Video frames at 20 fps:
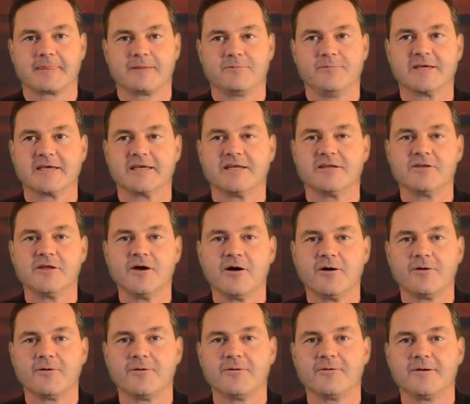We can
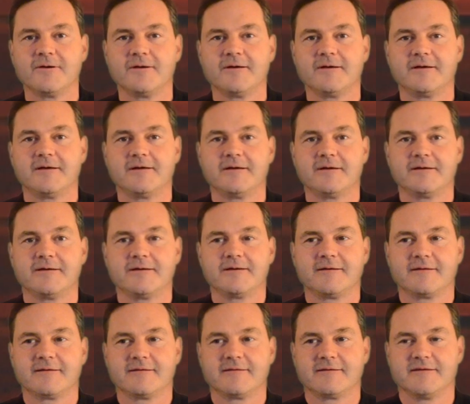know
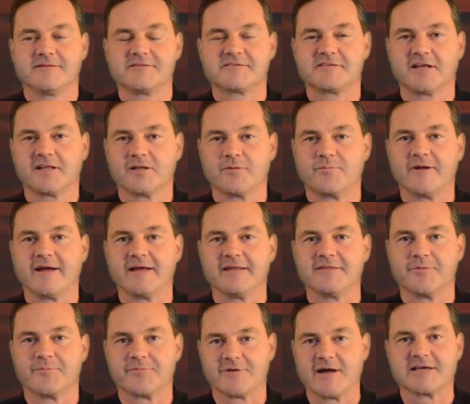and celebrate
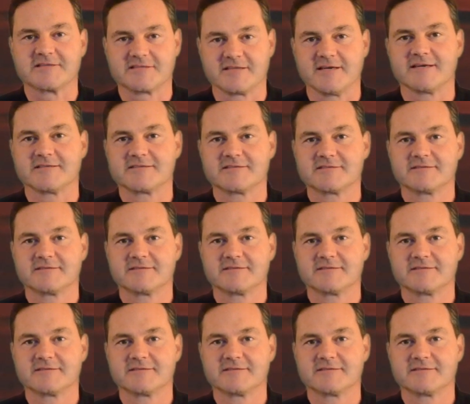the process.